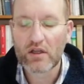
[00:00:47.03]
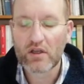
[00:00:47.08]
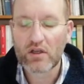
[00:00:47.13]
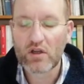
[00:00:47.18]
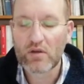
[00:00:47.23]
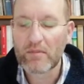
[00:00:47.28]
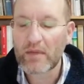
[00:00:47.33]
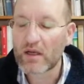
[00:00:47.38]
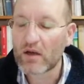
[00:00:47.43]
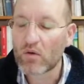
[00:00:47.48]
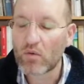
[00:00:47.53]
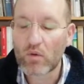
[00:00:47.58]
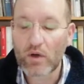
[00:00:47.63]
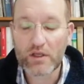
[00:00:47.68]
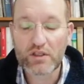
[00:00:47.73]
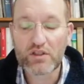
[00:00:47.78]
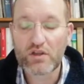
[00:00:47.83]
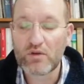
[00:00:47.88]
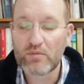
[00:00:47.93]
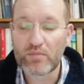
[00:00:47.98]
no matter
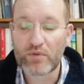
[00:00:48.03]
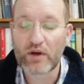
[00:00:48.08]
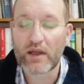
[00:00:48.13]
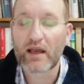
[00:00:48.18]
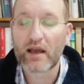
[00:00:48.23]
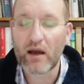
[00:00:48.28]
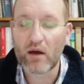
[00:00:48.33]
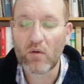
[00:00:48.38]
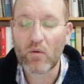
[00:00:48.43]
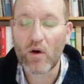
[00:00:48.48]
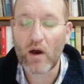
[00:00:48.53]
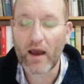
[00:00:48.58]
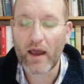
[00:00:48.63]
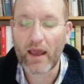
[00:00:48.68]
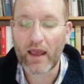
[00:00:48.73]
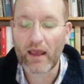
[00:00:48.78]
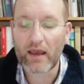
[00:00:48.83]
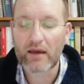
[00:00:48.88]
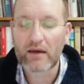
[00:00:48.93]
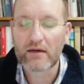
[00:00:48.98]
what you bring our
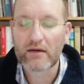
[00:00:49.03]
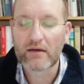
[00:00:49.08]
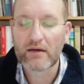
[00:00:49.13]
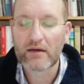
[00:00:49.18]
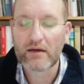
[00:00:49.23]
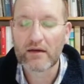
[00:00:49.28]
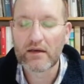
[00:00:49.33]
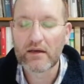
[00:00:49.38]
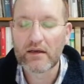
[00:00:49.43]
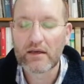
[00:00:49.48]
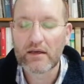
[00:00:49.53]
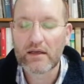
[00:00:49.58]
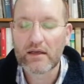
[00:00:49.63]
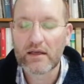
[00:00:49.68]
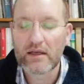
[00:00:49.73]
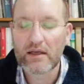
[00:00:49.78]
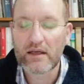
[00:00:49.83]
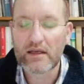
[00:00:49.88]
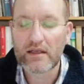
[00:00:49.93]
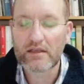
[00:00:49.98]
way.
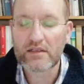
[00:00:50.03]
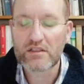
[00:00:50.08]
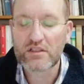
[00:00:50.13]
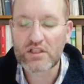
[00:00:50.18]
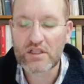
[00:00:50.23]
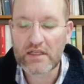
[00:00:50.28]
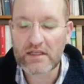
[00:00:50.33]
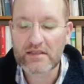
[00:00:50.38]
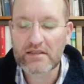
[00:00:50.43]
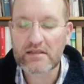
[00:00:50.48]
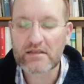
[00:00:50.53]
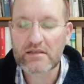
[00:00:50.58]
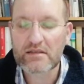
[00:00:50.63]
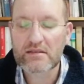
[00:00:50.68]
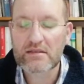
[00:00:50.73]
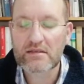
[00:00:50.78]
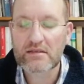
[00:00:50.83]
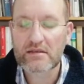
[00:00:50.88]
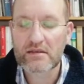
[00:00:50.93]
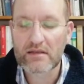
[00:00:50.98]
In
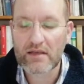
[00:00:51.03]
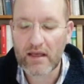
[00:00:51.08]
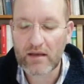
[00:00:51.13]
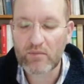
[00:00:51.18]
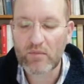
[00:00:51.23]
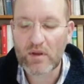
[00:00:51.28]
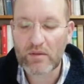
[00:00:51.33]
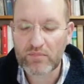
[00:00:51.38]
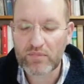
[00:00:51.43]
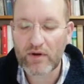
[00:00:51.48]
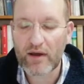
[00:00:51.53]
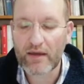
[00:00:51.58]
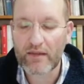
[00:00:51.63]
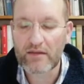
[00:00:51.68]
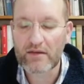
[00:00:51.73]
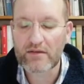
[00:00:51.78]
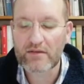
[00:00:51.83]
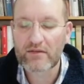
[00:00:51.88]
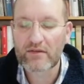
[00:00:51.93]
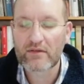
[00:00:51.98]
Jesus' name we pray
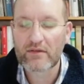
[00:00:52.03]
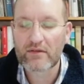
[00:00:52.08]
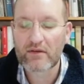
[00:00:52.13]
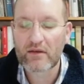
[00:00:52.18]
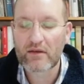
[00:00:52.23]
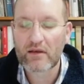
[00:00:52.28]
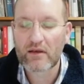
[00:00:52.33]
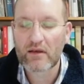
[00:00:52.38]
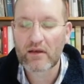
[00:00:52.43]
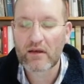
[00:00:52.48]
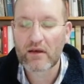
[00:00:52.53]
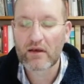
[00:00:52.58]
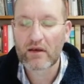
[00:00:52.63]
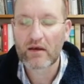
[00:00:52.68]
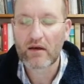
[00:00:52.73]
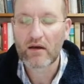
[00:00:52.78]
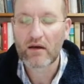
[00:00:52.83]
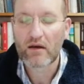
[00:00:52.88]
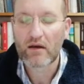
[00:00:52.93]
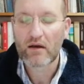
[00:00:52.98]
this.
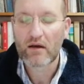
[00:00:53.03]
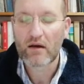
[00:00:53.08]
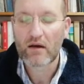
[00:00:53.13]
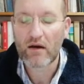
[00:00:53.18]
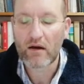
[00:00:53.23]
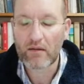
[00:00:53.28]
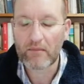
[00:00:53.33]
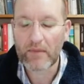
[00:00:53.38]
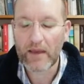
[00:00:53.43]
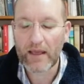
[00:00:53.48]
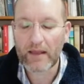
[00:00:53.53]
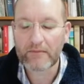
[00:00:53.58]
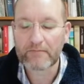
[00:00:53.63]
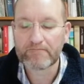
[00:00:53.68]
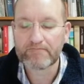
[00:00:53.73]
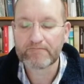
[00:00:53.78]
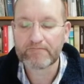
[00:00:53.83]
Amen.